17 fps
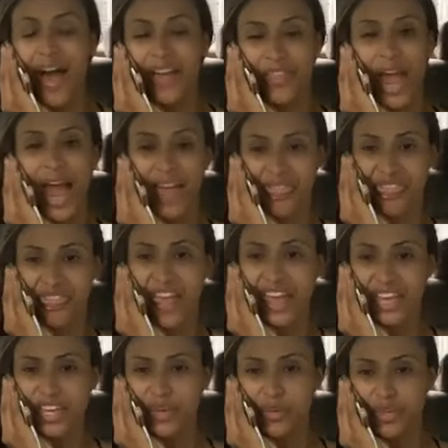Father, I
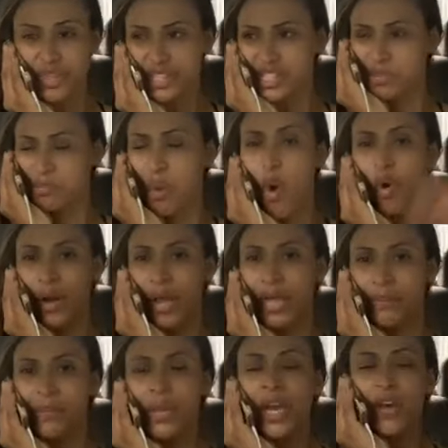thank you this
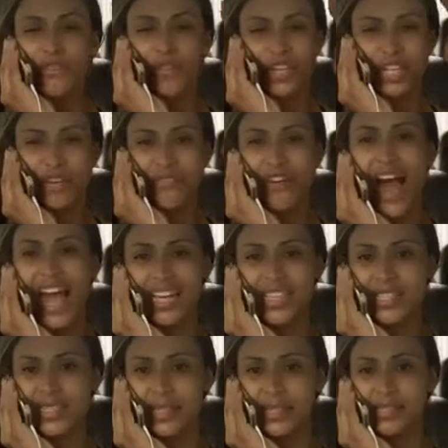morning for
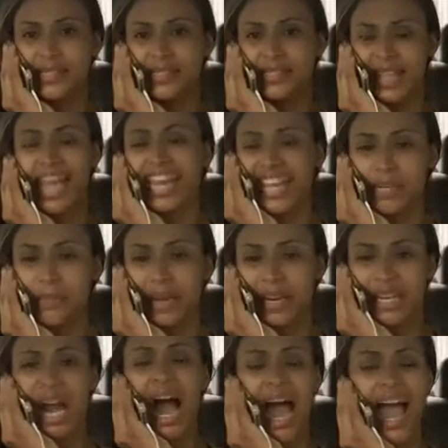divine
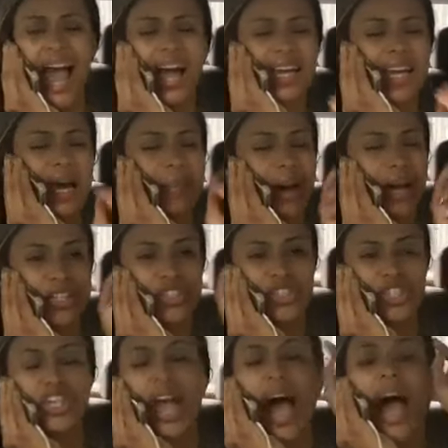sustainment. God,
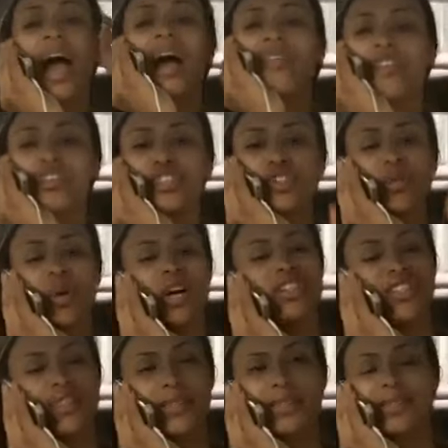that you are
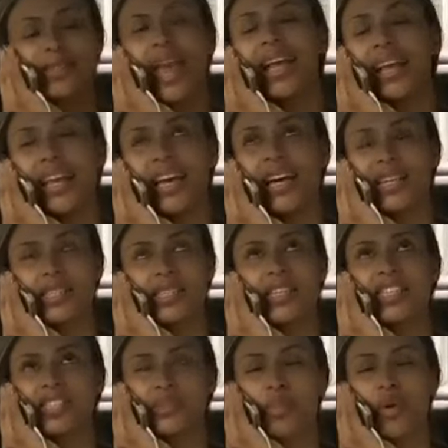sustaining us
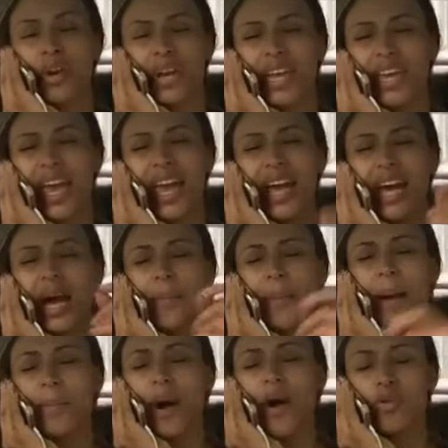this morning.
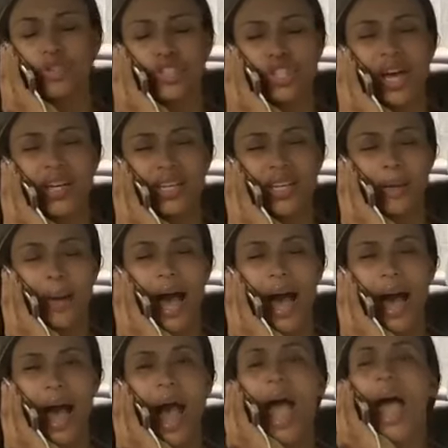
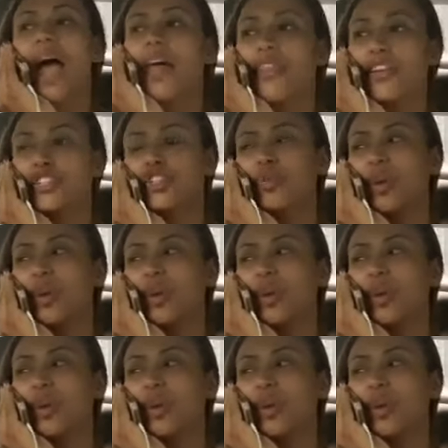That